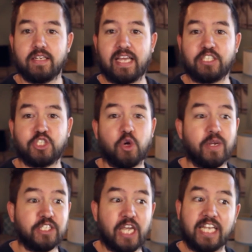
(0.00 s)
And so
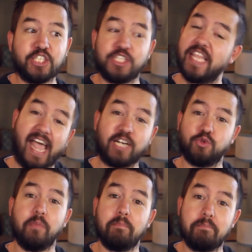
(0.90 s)
it changes the
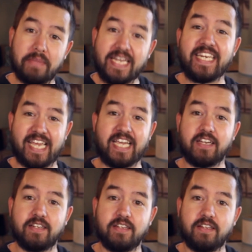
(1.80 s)
actual
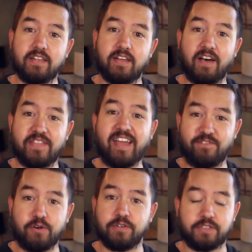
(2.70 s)
meaning of that
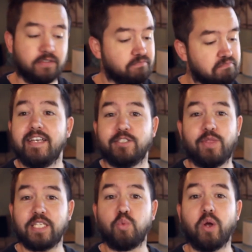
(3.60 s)
verse. So
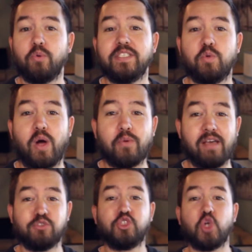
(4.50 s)
that's one reason why we
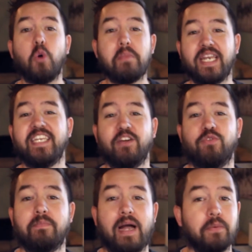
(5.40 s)
have so many
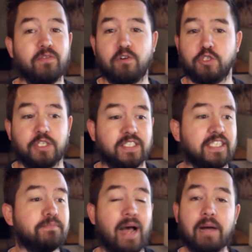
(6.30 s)
different Bible versions.
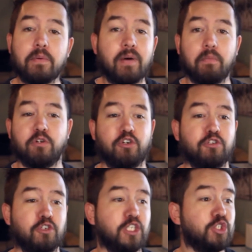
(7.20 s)
These Bible
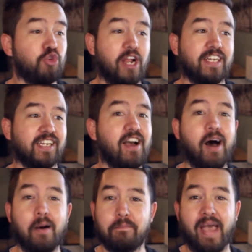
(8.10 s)
publishers are just trying to
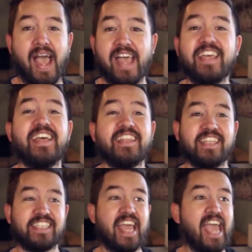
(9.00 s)
combat
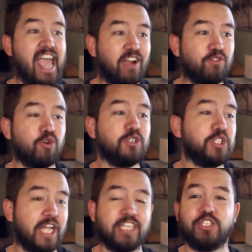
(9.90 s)
this
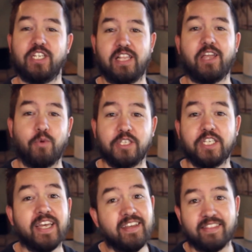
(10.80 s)
ever-changing language
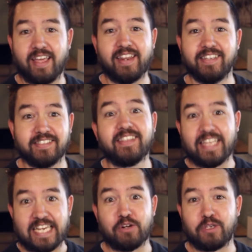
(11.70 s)
that is the
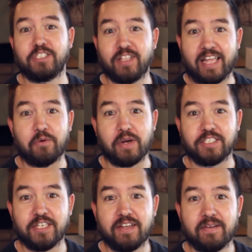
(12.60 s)
English language.